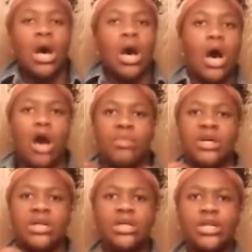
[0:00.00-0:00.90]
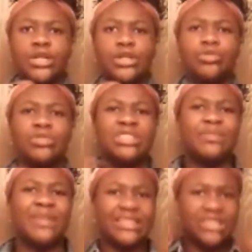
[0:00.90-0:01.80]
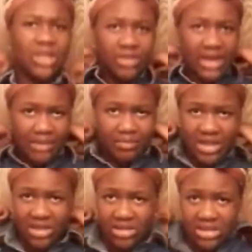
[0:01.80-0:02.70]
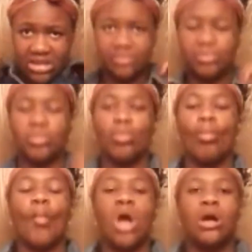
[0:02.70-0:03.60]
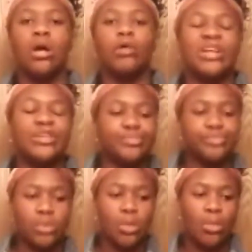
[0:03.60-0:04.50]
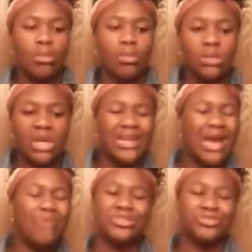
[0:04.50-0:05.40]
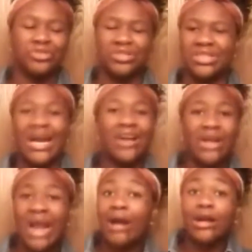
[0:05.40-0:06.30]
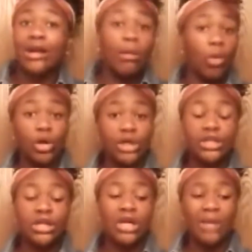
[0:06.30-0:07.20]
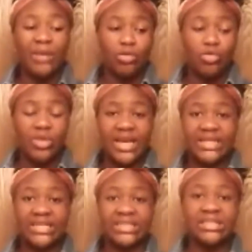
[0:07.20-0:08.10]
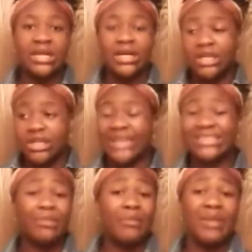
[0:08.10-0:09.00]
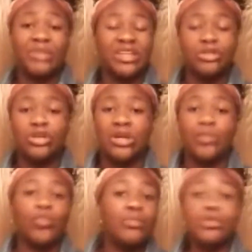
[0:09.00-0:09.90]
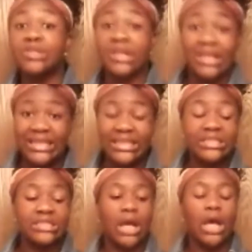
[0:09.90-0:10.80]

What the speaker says: Ooh, just been on this the whole time? I don't know. Well, that was interesting. I don't know. Now I know more about who that is. Next time I might like, look up what Musical.ly is.